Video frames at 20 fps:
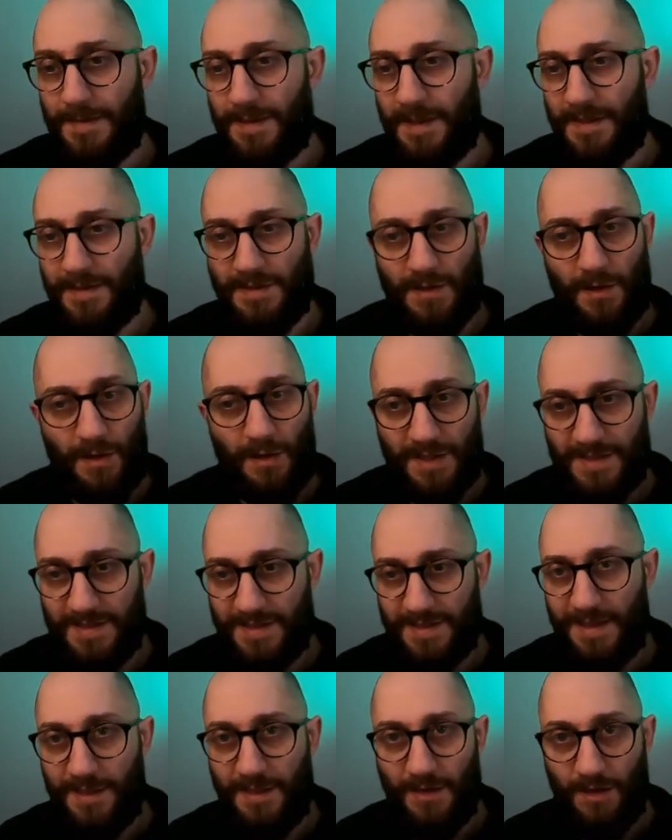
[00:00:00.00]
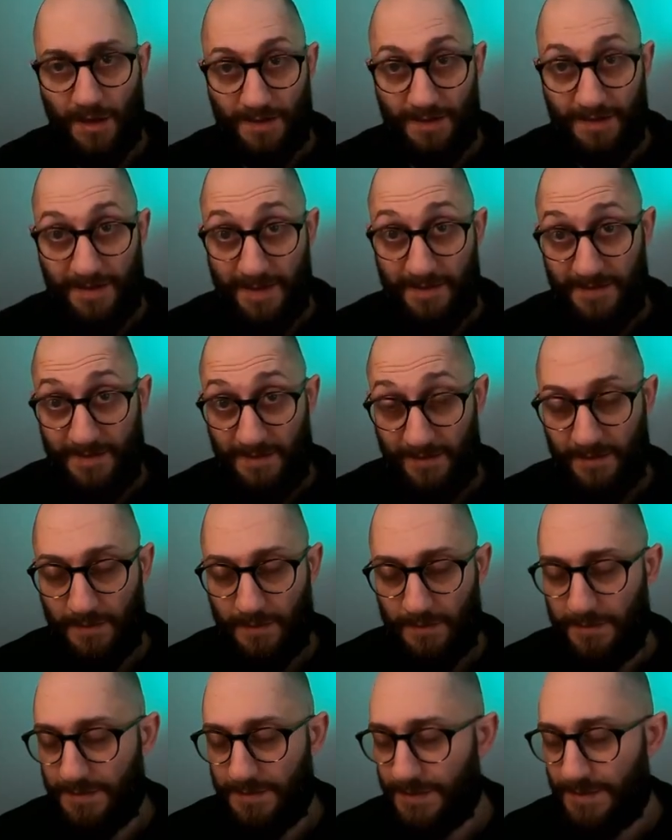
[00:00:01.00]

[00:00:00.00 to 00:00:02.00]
It's honestly not that difficult.